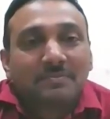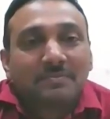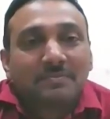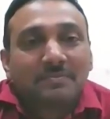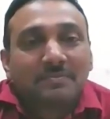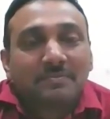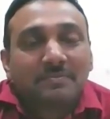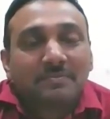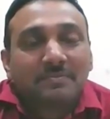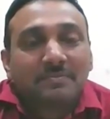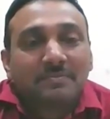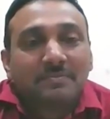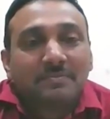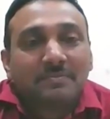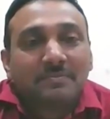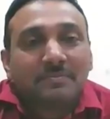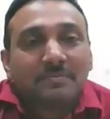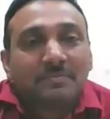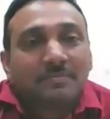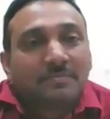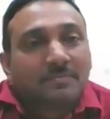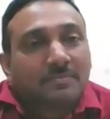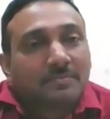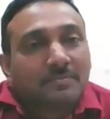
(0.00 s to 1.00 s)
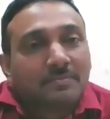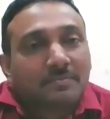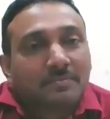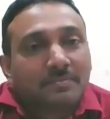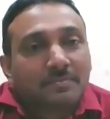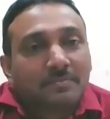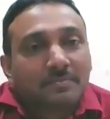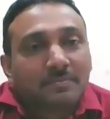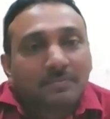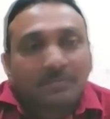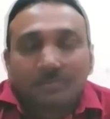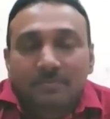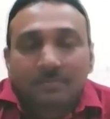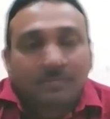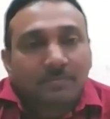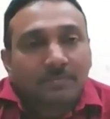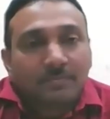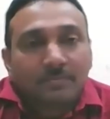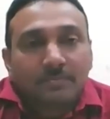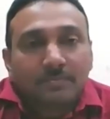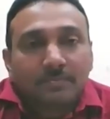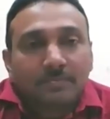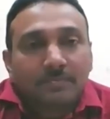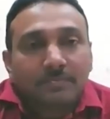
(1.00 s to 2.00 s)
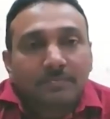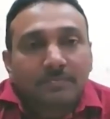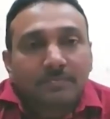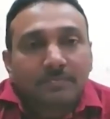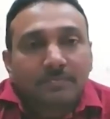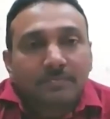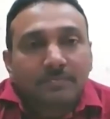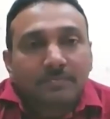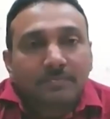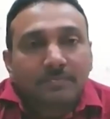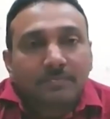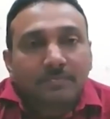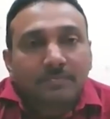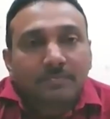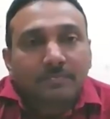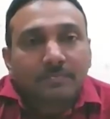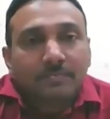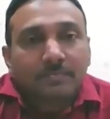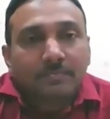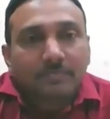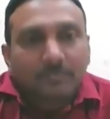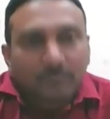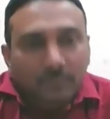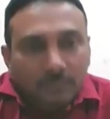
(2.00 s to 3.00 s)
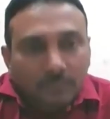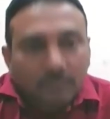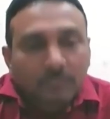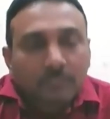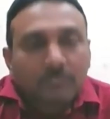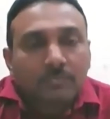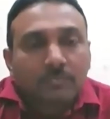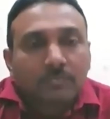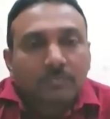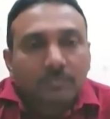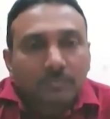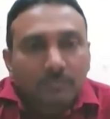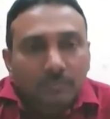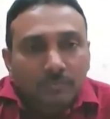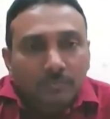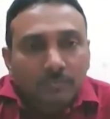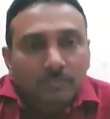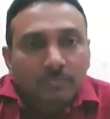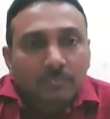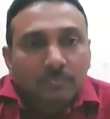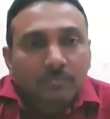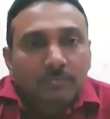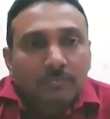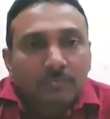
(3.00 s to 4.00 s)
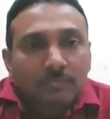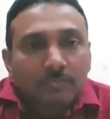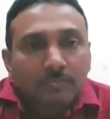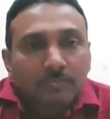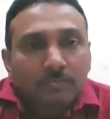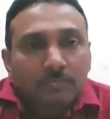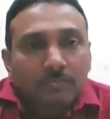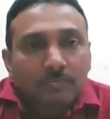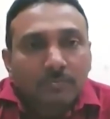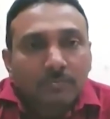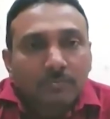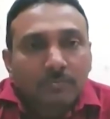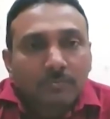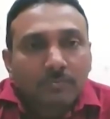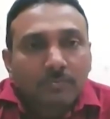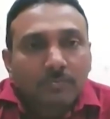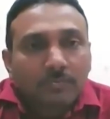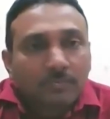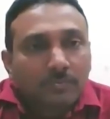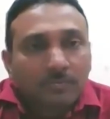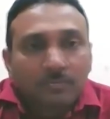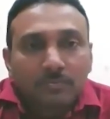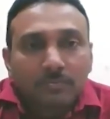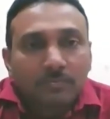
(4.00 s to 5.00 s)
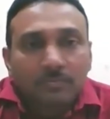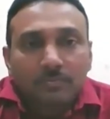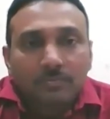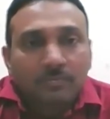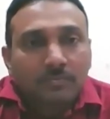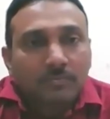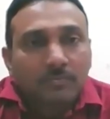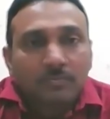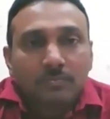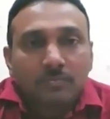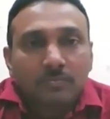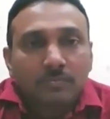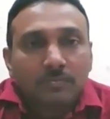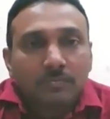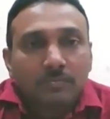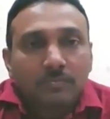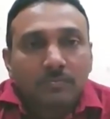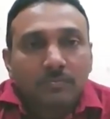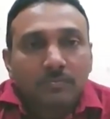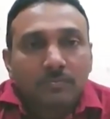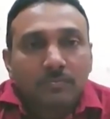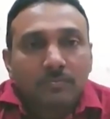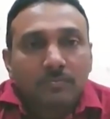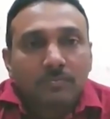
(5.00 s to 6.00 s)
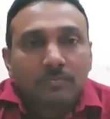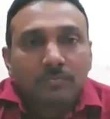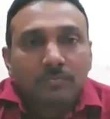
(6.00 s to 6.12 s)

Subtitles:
This person isn't speaking.